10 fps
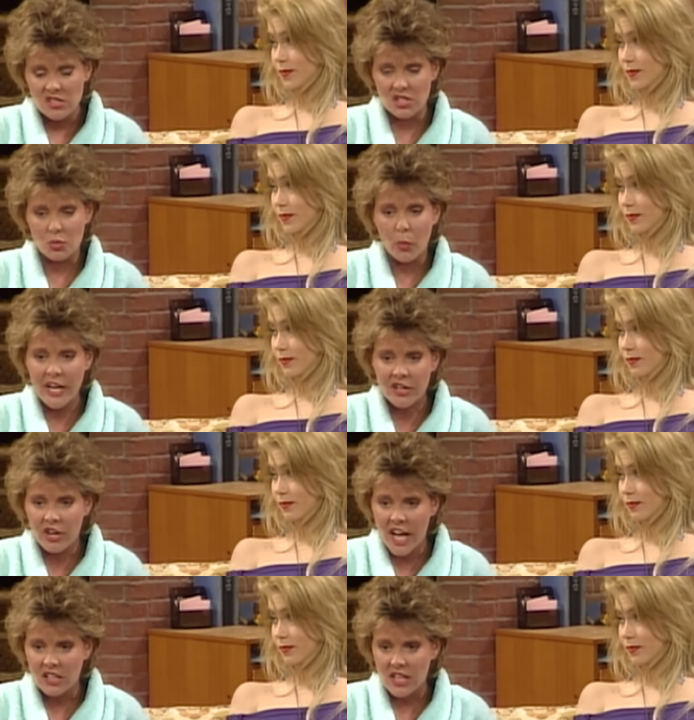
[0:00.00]
Speaker 1: since
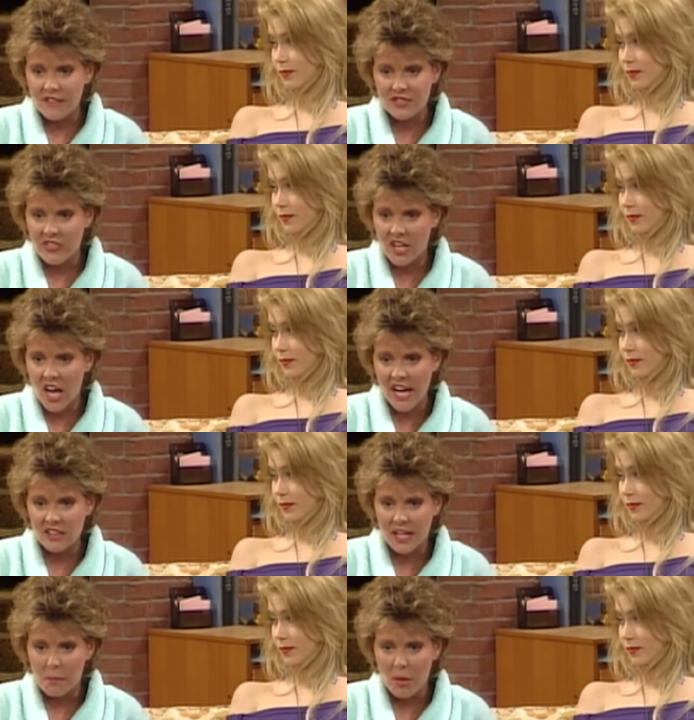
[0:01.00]
Wienerneck left in the
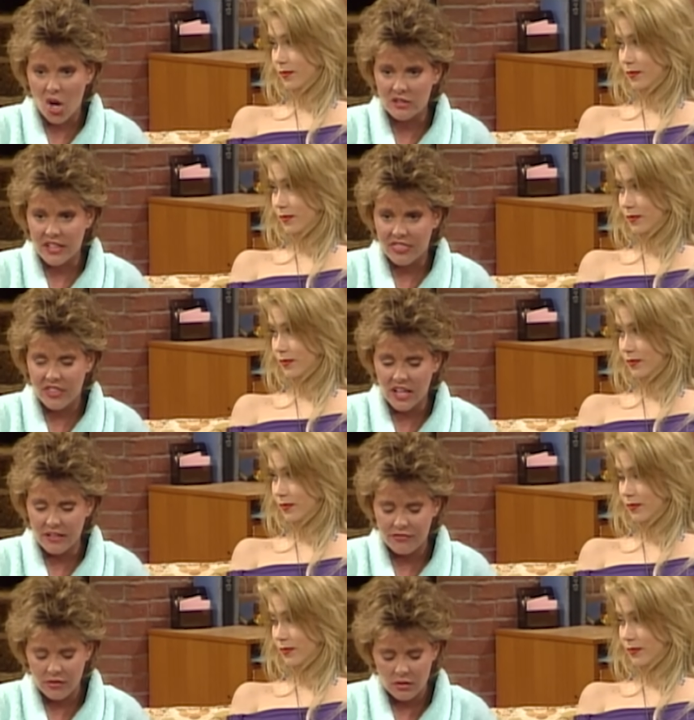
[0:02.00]
night like a balding thief.